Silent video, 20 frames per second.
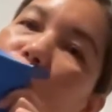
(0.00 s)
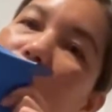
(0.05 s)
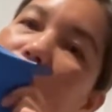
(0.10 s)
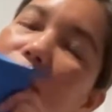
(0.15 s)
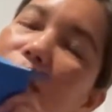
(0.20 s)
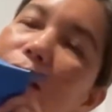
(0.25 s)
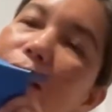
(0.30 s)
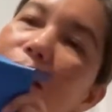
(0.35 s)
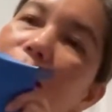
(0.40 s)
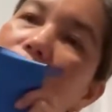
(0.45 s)

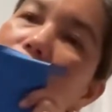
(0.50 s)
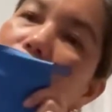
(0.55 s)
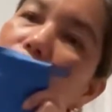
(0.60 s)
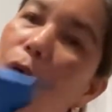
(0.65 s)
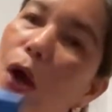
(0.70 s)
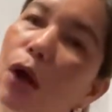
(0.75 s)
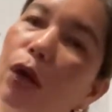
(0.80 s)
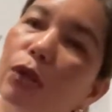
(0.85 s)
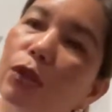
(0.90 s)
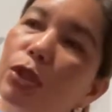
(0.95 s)
this
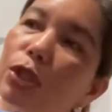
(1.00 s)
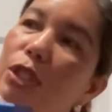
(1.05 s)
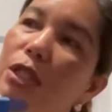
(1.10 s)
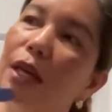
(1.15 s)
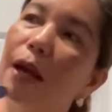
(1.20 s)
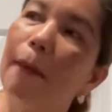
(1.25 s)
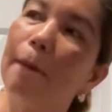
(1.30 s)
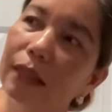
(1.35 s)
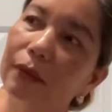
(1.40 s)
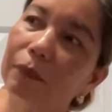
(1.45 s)
long
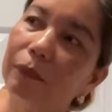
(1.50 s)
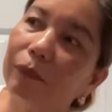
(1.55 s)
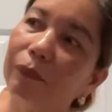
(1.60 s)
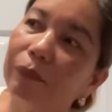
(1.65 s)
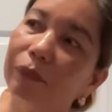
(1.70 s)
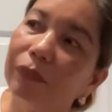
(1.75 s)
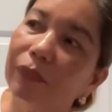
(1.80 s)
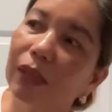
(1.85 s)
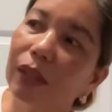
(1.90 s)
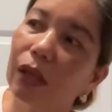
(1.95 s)
champ
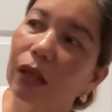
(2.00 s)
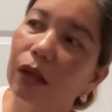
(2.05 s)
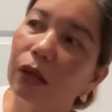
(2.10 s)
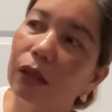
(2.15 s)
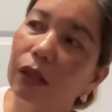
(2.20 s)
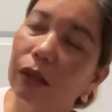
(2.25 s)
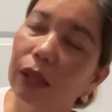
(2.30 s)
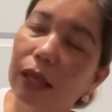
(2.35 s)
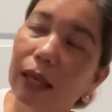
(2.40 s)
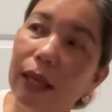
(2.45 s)

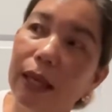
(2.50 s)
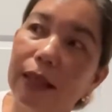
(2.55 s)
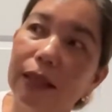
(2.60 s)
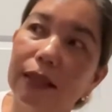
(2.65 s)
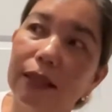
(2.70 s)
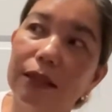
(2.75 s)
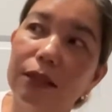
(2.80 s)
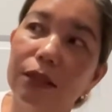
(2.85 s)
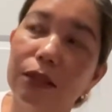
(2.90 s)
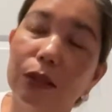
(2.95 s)
and
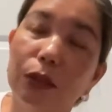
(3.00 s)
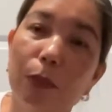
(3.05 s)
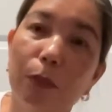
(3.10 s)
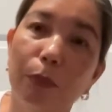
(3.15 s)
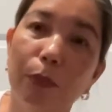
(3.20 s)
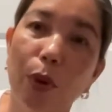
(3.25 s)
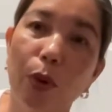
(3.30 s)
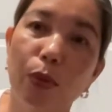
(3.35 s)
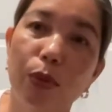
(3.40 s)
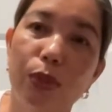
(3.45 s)
it's
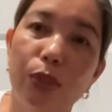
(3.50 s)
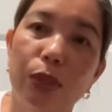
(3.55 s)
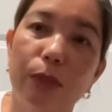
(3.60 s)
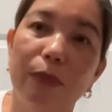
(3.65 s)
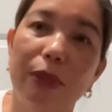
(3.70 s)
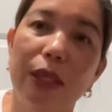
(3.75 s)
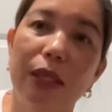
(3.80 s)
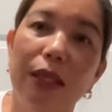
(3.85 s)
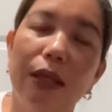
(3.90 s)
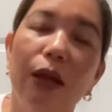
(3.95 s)
supposed to
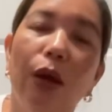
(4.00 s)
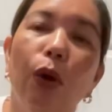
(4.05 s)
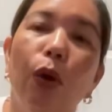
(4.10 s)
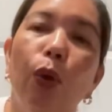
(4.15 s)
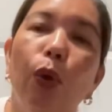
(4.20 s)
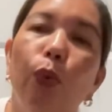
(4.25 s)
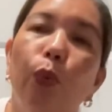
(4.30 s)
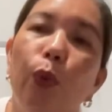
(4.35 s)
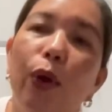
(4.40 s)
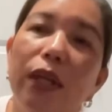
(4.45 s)
be
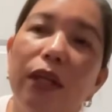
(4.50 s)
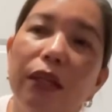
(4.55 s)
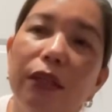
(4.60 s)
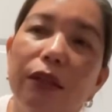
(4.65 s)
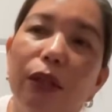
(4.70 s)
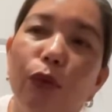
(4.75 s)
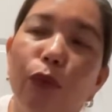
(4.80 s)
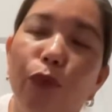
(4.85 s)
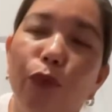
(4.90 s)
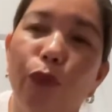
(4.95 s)

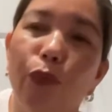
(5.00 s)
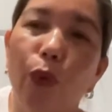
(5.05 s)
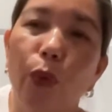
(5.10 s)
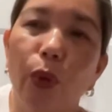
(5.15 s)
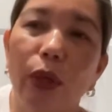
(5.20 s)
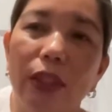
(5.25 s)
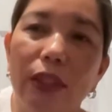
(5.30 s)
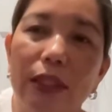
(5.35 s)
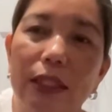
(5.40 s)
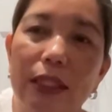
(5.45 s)

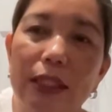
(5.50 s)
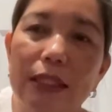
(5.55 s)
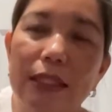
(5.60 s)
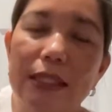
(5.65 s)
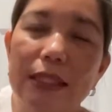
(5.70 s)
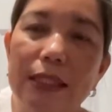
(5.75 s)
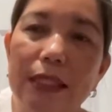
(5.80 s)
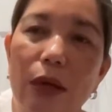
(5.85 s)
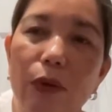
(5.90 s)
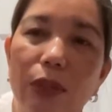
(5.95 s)
140
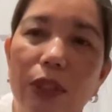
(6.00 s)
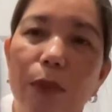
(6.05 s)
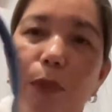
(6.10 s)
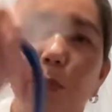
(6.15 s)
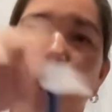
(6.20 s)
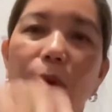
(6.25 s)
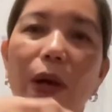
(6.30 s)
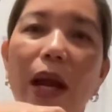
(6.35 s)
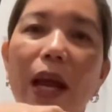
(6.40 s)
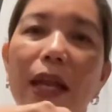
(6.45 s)
discounted
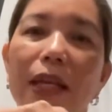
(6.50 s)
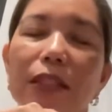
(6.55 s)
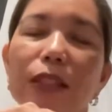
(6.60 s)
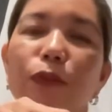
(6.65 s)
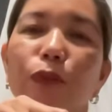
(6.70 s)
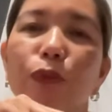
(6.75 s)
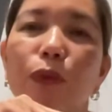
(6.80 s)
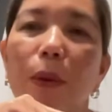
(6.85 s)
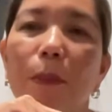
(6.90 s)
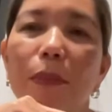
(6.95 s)
price
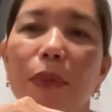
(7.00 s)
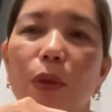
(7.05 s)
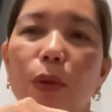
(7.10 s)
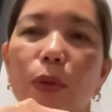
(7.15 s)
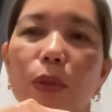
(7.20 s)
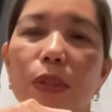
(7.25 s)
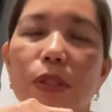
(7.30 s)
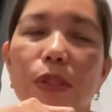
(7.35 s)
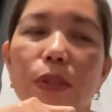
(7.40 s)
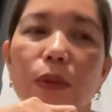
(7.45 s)
from
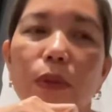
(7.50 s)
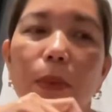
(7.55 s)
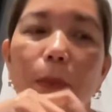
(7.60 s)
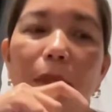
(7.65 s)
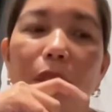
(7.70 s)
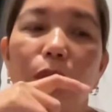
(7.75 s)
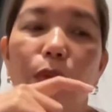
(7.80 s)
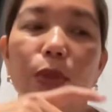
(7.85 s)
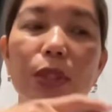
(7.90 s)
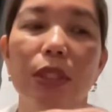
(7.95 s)
Nordstrom
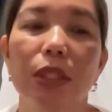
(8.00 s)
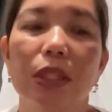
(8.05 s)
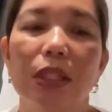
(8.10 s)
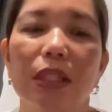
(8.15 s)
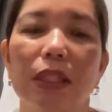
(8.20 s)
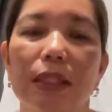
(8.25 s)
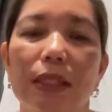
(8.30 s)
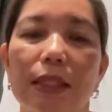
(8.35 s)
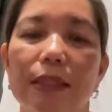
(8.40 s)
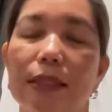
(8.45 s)
but
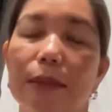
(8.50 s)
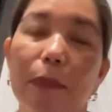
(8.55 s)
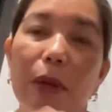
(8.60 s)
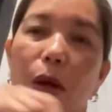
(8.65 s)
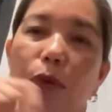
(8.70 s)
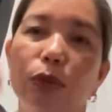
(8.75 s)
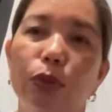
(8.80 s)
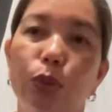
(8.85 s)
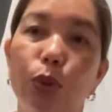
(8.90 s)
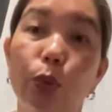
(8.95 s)
originally it's
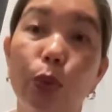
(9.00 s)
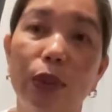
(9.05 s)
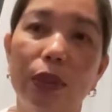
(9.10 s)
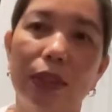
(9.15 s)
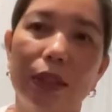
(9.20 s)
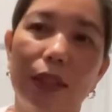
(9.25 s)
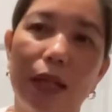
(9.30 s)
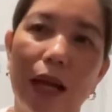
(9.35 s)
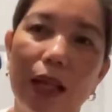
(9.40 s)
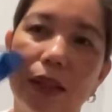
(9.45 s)
about
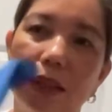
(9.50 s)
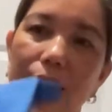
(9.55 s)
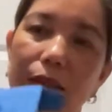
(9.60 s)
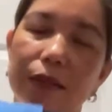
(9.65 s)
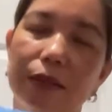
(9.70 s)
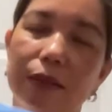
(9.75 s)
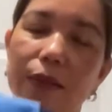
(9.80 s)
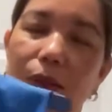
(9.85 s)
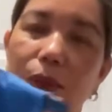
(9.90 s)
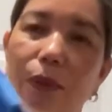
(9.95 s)
$200
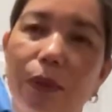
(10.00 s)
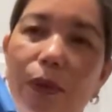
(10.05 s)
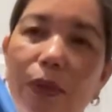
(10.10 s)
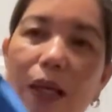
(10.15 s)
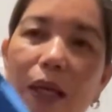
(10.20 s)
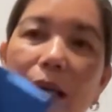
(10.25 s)
so